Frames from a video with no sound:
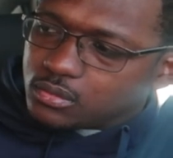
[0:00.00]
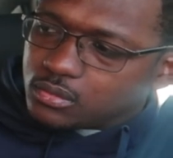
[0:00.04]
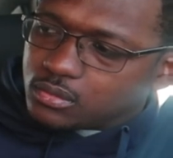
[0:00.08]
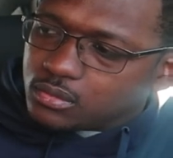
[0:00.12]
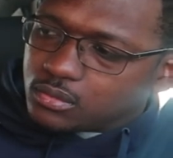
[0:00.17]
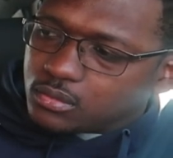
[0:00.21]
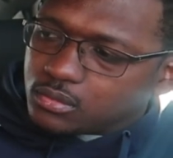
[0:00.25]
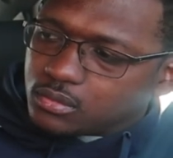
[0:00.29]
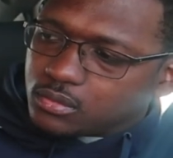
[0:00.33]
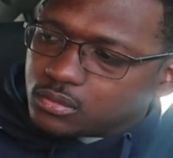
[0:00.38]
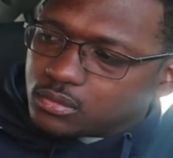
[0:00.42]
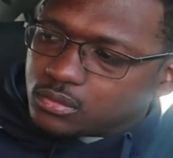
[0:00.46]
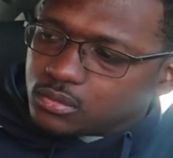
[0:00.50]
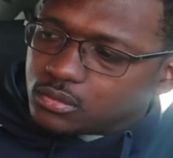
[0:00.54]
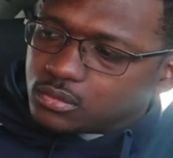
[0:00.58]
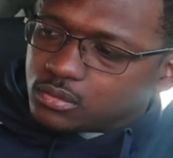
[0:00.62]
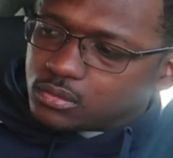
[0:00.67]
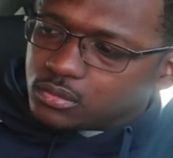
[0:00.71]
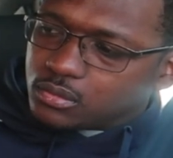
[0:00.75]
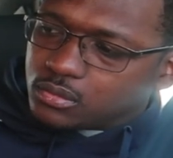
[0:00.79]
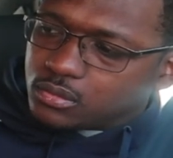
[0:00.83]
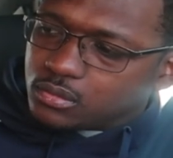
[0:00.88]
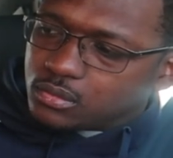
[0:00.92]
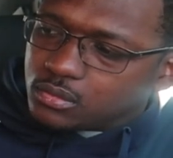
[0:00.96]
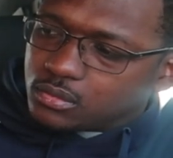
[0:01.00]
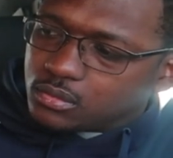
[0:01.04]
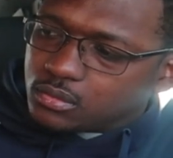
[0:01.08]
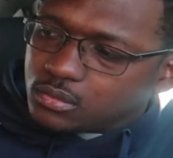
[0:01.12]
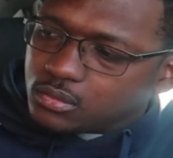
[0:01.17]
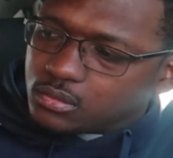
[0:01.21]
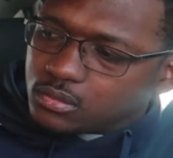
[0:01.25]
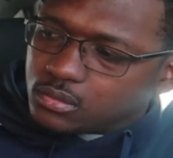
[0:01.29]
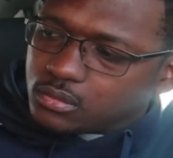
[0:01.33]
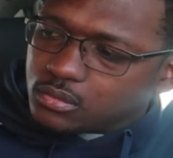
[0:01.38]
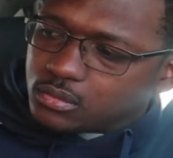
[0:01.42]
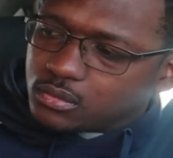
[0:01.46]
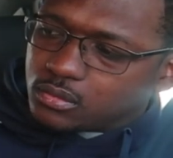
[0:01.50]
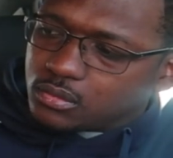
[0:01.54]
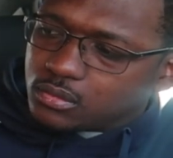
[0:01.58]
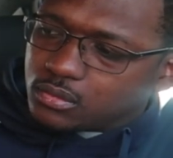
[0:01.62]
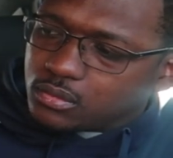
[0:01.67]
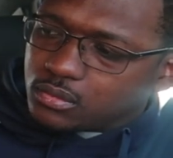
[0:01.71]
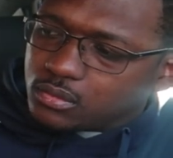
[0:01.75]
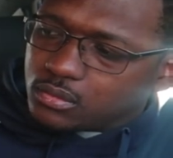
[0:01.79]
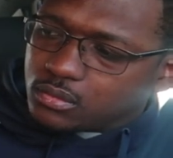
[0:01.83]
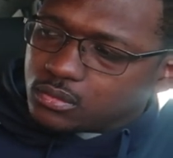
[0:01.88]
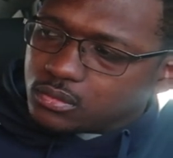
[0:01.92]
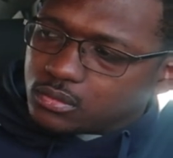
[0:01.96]

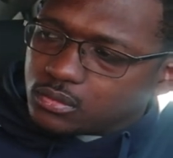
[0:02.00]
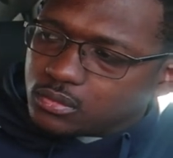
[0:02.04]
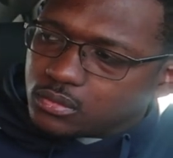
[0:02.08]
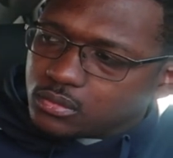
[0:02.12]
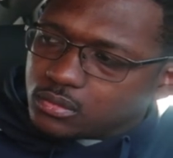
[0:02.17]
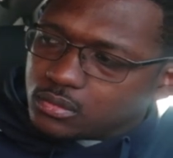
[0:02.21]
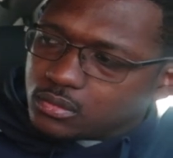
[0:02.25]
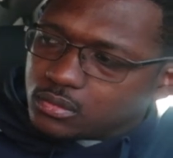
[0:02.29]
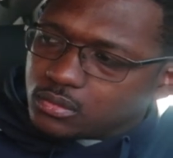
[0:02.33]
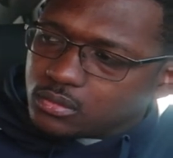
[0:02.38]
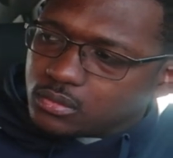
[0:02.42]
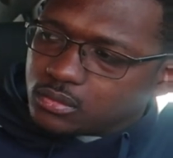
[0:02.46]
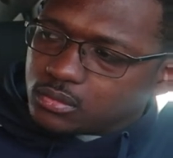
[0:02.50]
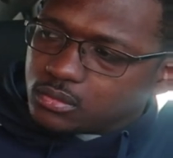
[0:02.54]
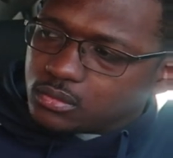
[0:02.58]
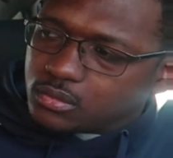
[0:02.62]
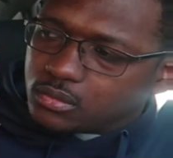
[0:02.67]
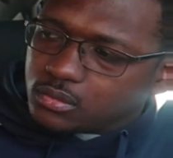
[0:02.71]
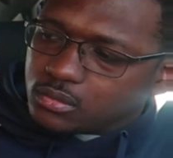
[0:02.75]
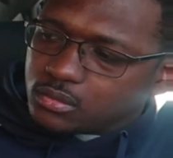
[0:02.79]
This person isn't speaking.